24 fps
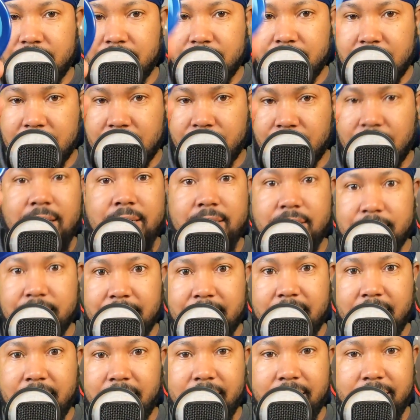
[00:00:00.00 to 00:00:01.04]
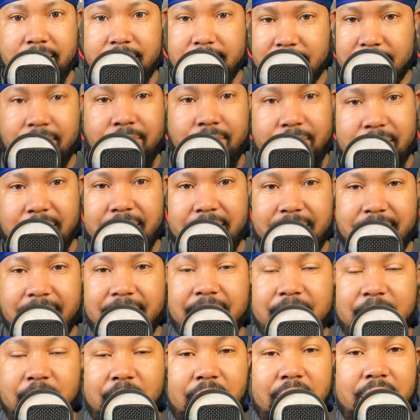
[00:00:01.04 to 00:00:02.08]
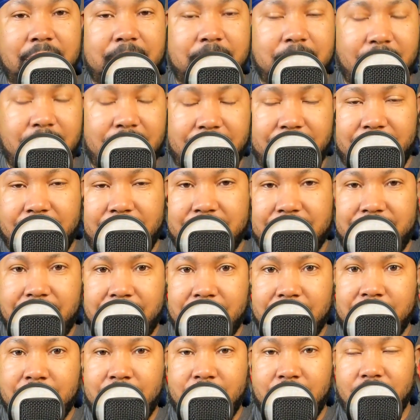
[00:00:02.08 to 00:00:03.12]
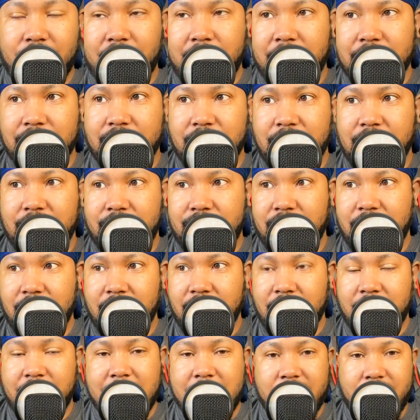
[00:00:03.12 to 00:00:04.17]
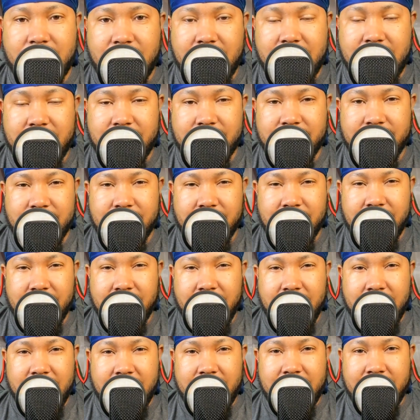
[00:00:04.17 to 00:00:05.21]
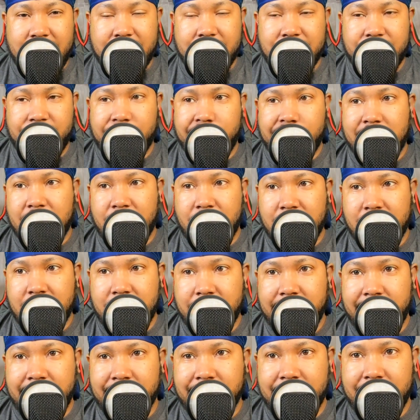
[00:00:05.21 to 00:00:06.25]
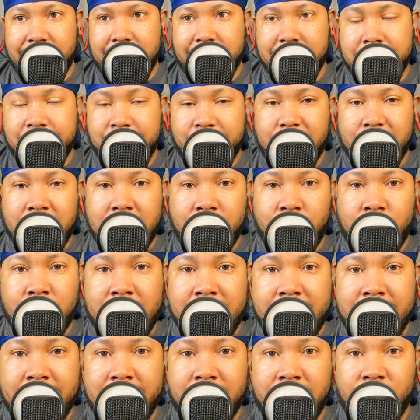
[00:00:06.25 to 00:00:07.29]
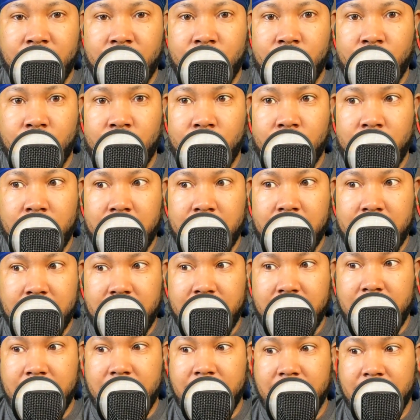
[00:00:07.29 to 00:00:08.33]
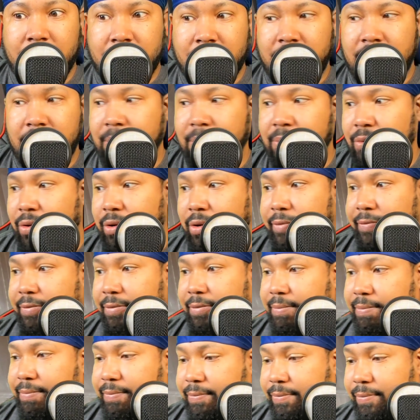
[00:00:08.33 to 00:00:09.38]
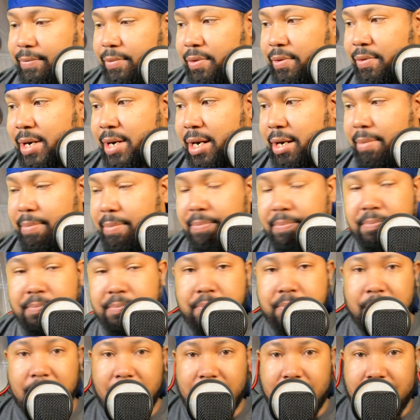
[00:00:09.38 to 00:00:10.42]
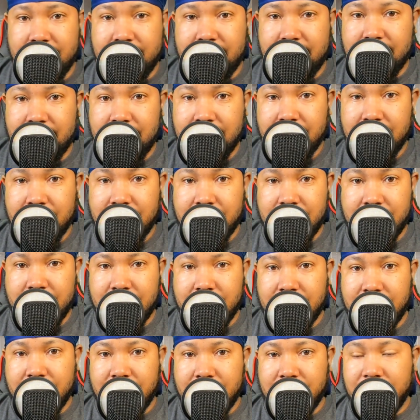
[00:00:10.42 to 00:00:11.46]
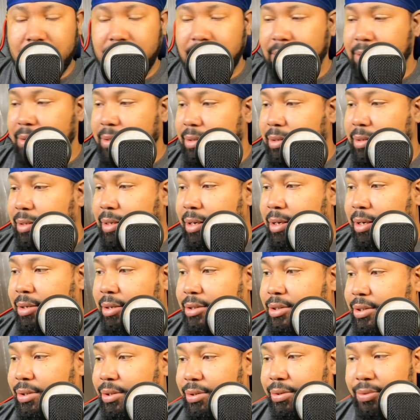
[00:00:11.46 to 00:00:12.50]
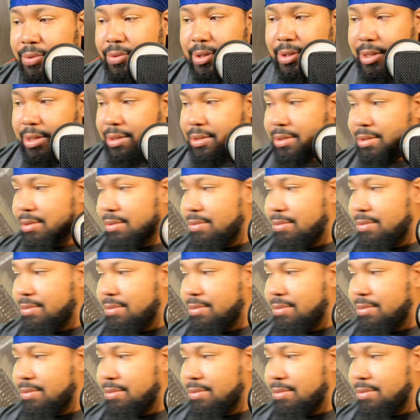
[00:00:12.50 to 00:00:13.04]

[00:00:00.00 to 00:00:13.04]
That's why it's in my hand, okay? But it's for mostly control of my crown. I use for my crown area and when I get really in the deep wolf, all right? But I also use this.